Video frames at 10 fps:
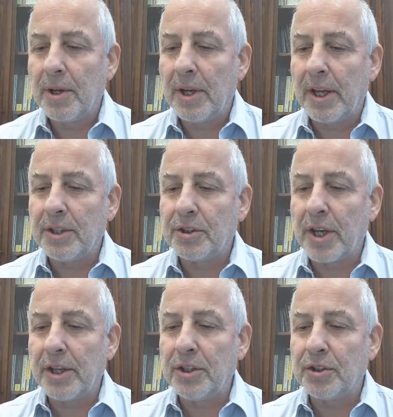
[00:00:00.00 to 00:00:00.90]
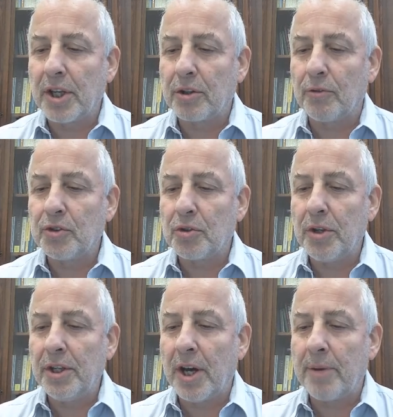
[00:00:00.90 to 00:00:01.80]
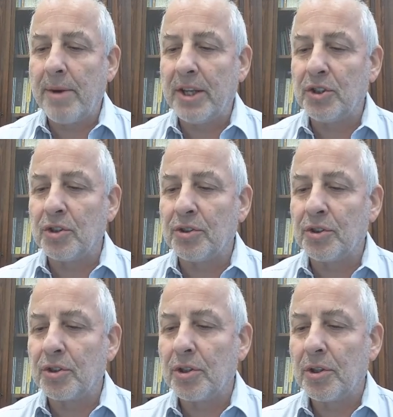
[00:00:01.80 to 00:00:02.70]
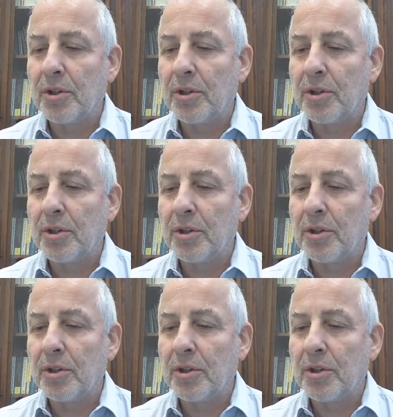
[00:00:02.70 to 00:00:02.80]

and say instead of 3 dimensions,